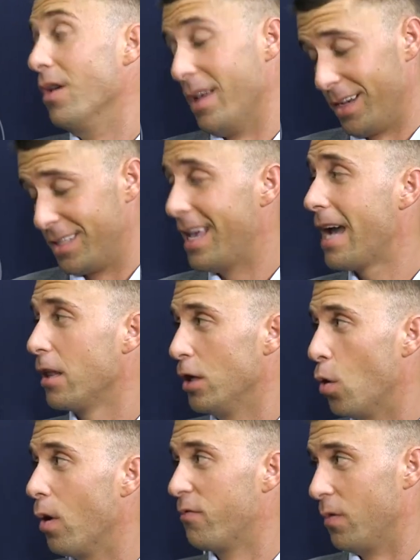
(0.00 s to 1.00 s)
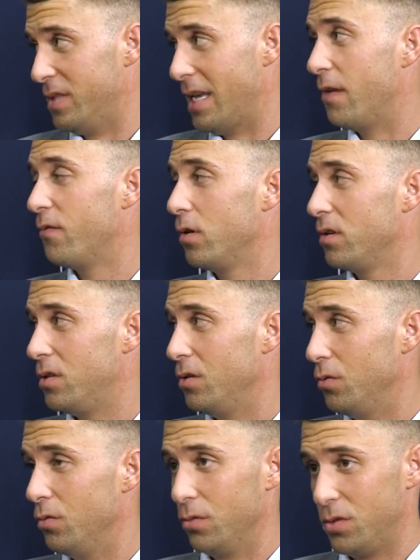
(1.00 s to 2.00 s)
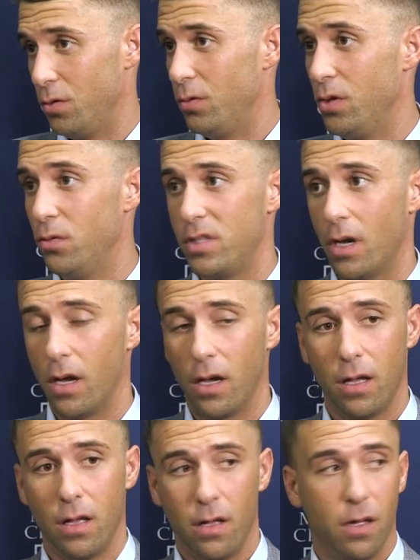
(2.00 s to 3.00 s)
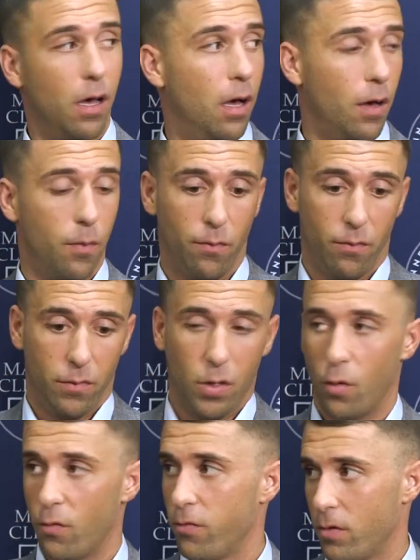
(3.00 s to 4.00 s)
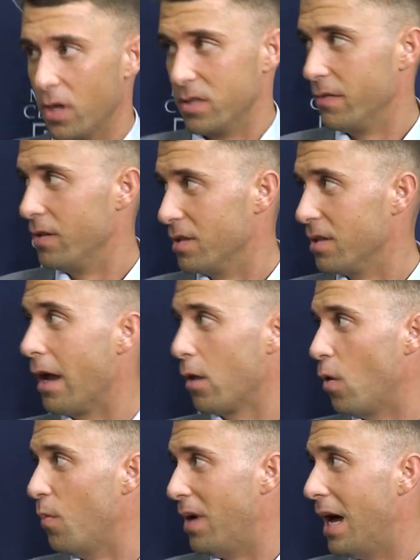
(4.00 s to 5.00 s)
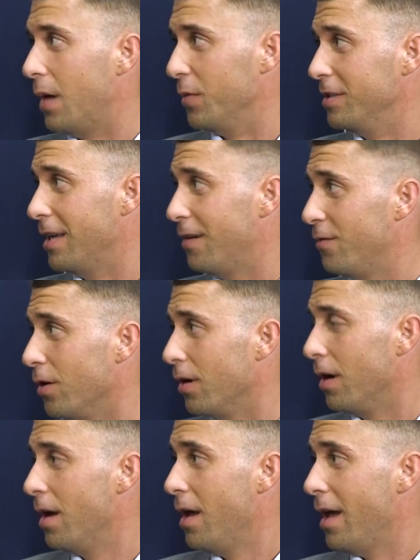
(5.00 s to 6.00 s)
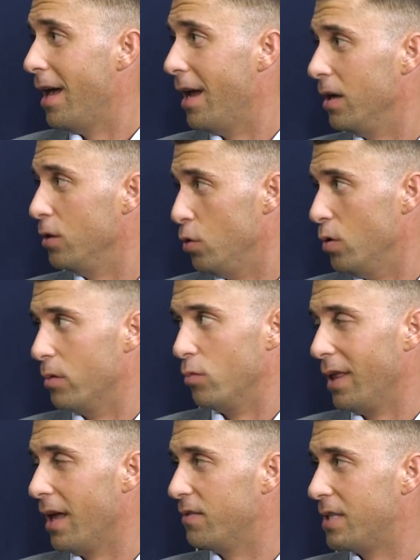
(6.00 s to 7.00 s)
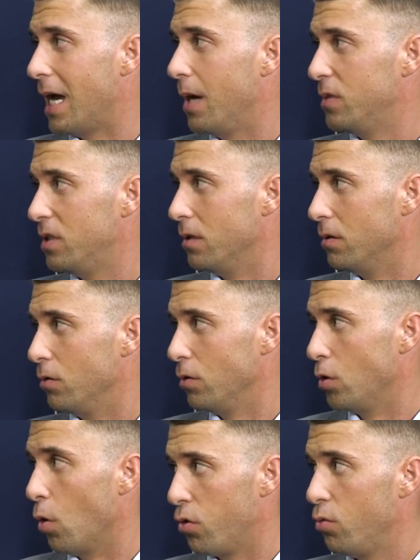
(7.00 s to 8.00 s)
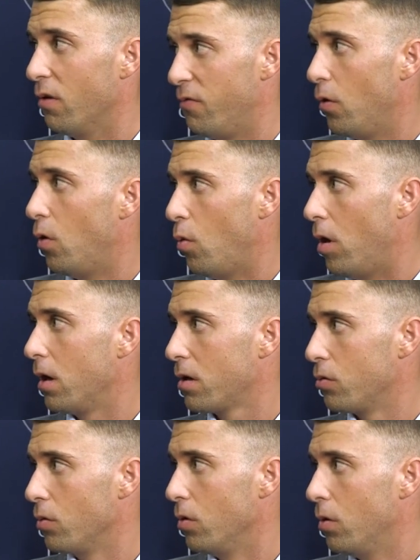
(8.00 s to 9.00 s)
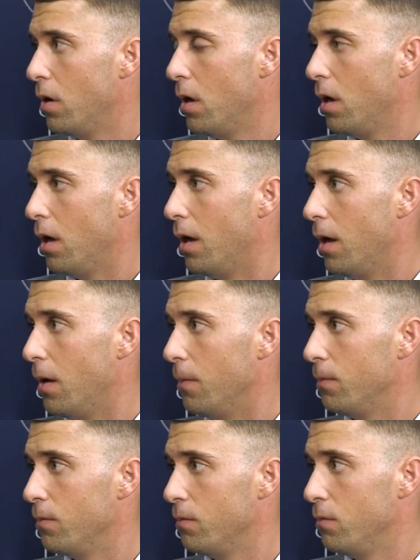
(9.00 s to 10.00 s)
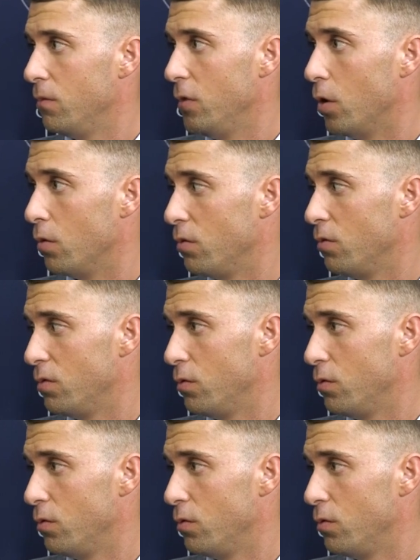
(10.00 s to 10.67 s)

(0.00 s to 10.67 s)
Exactly going from Denver to Utah, you know, because of the cyclone bomb in Denver, and you didn't really have time to go through a full walkthrough. You know,